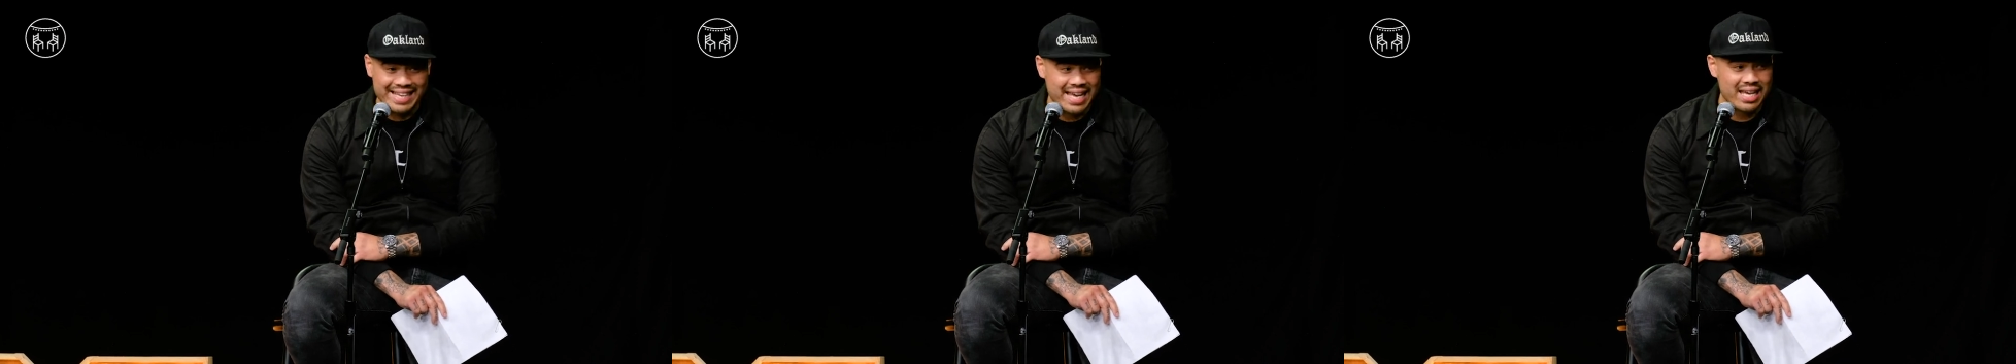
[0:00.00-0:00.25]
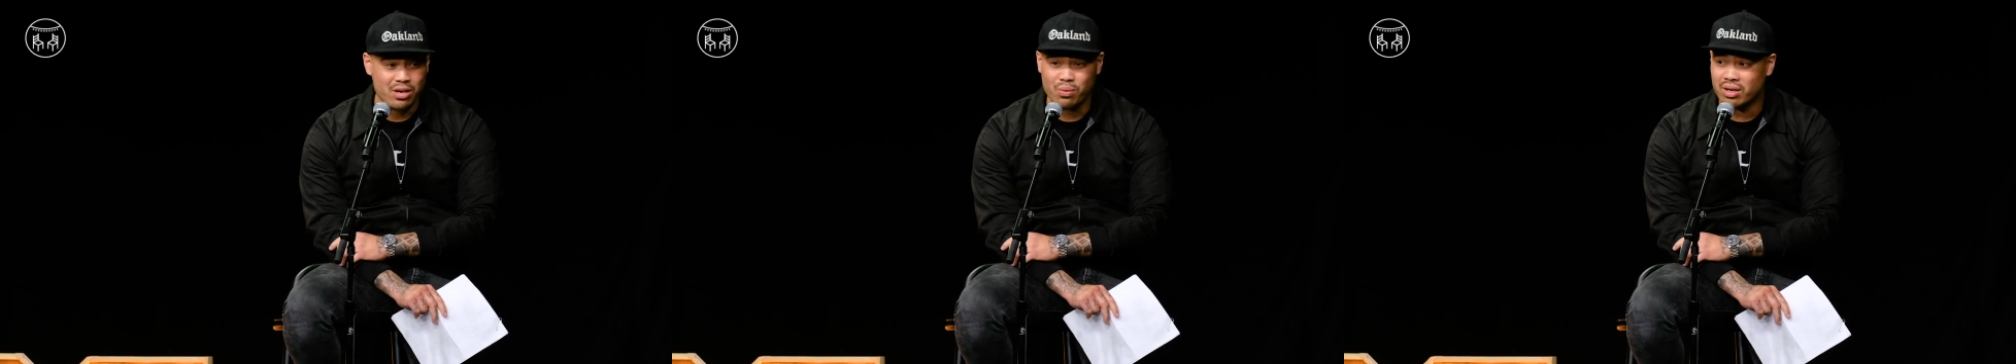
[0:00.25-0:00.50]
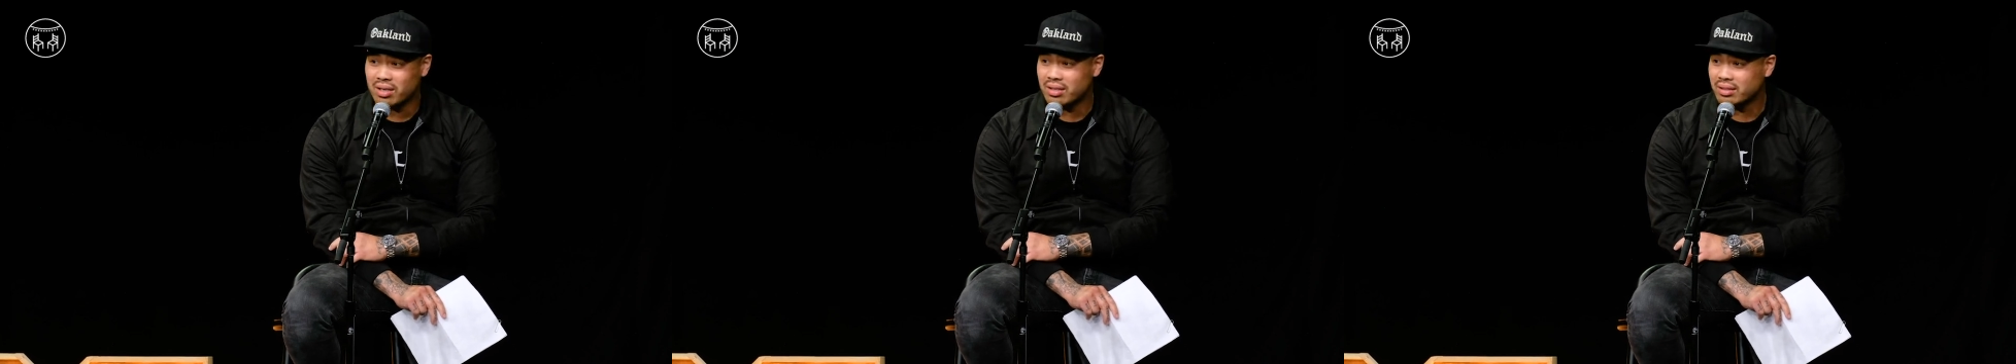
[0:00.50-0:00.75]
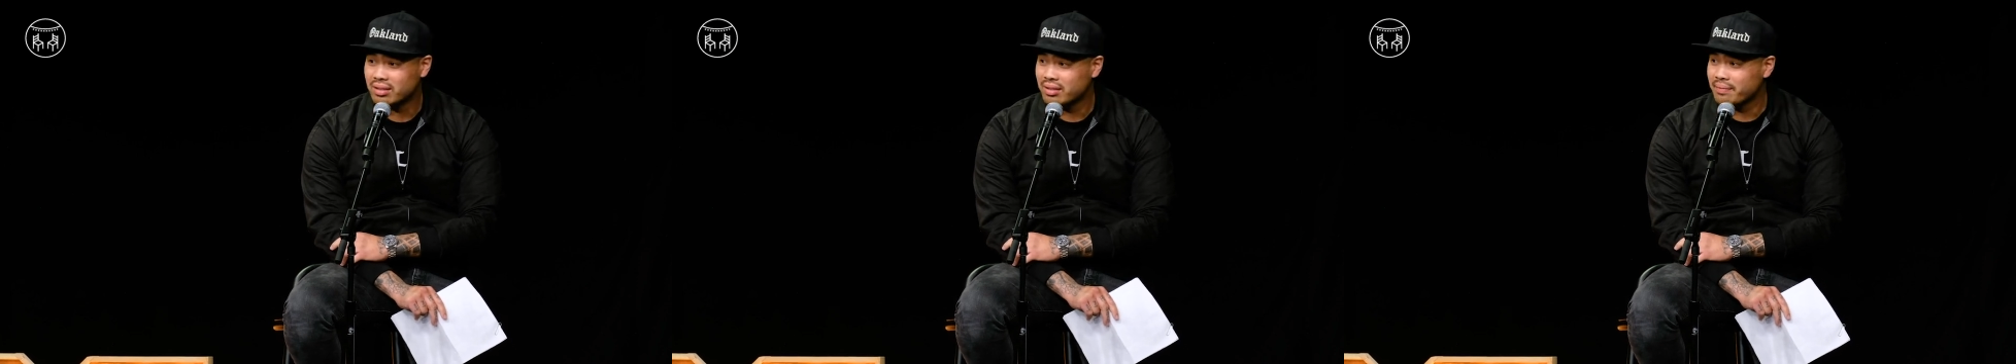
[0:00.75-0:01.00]
day where
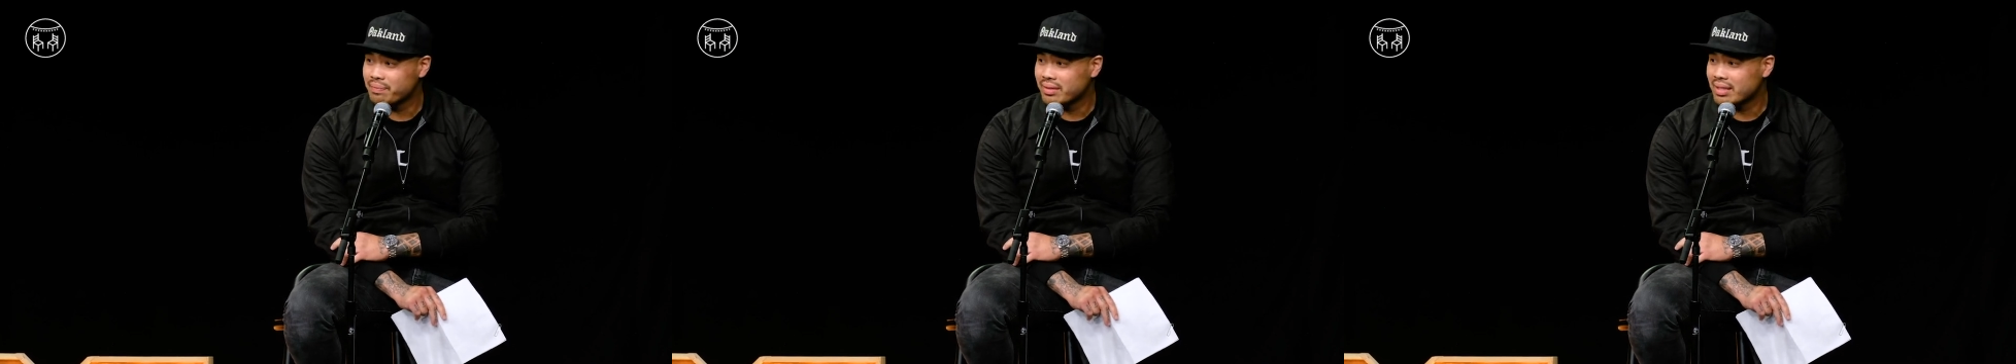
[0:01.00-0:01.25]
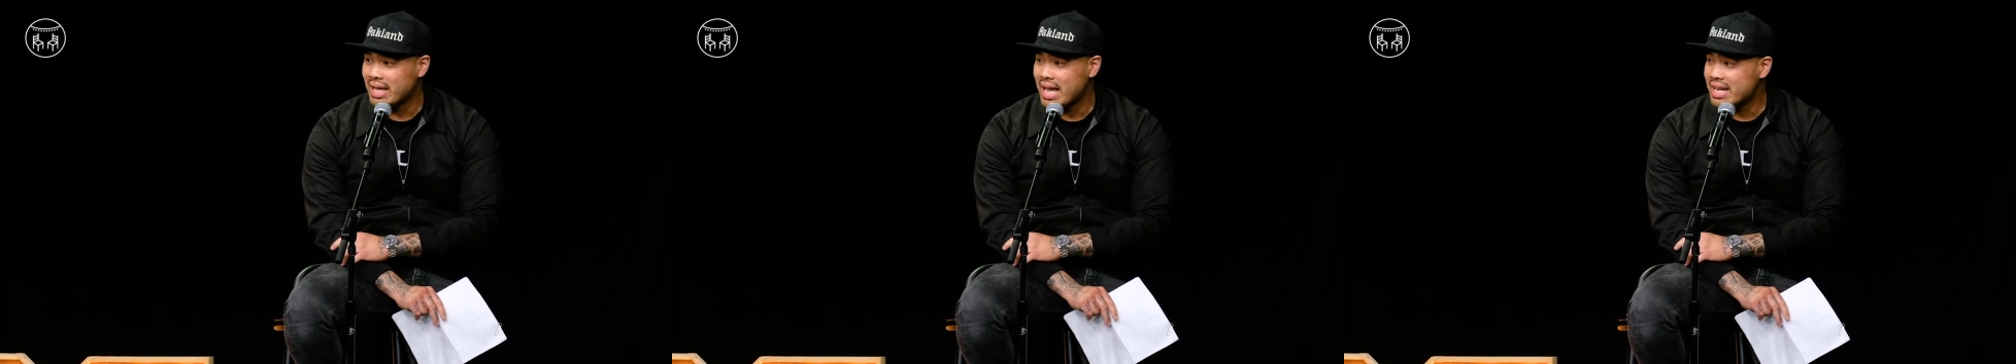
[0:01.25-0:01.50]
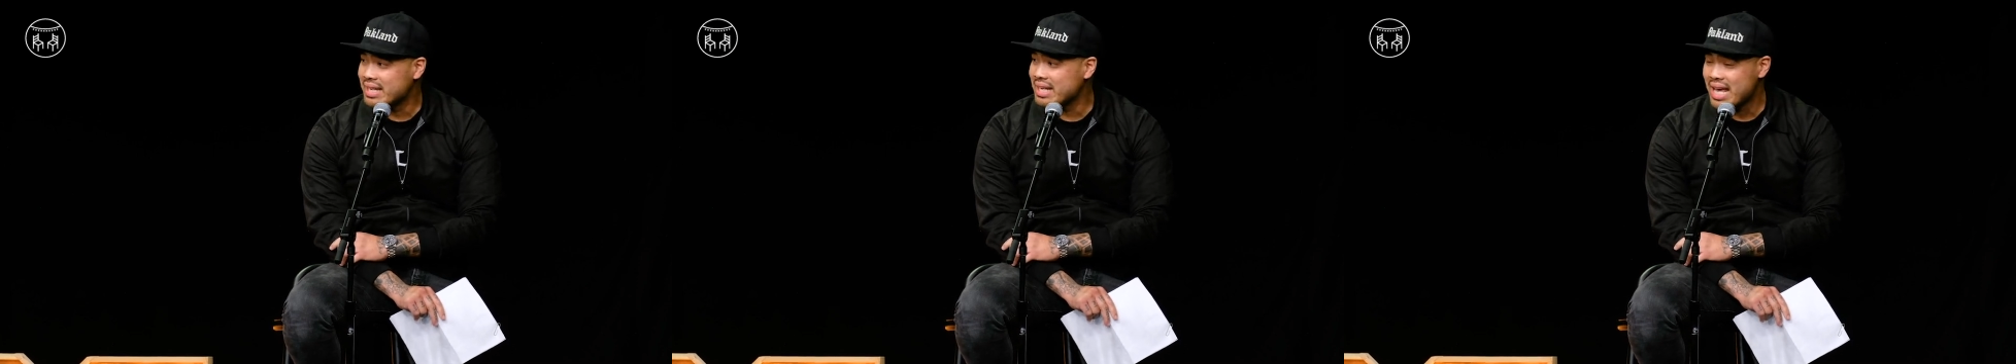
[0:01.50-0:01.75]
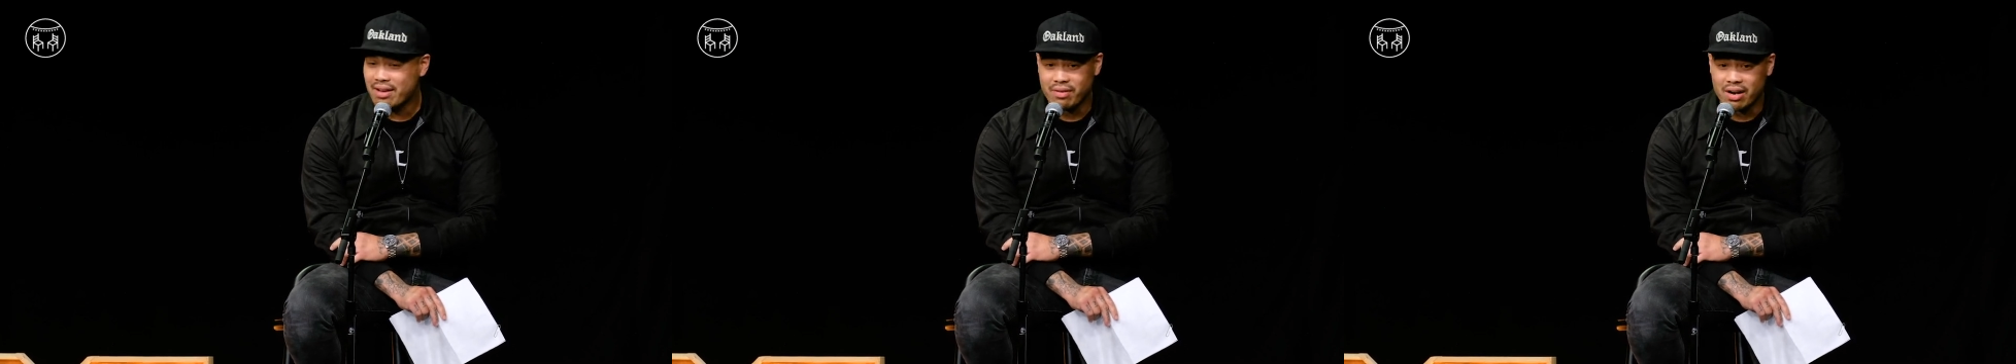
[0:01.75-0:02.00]
I can
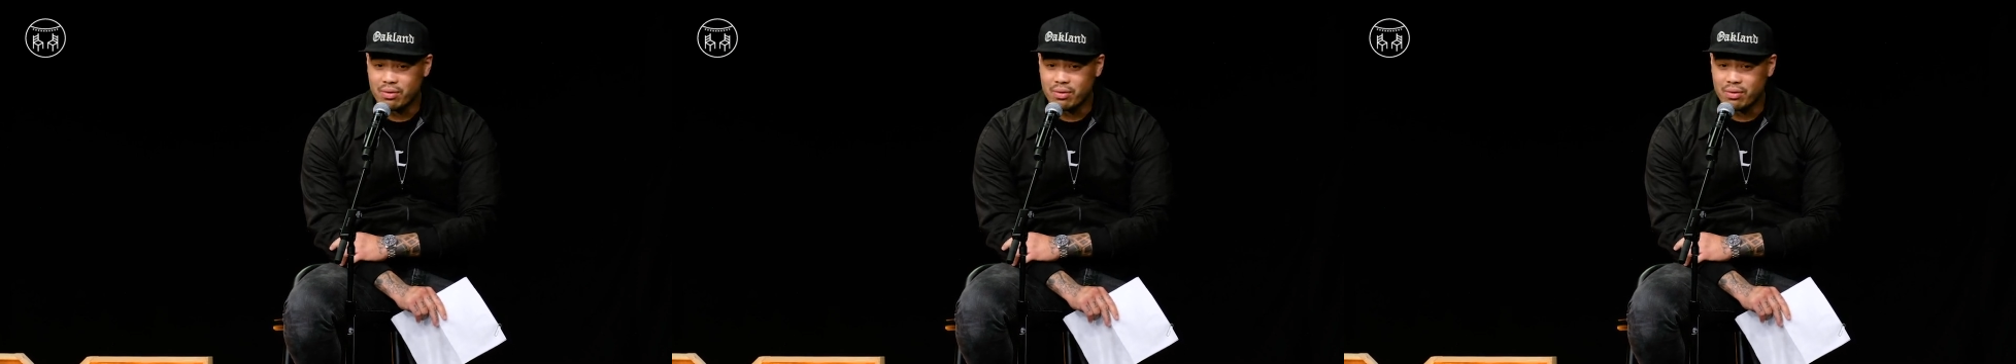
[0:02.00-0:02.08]
have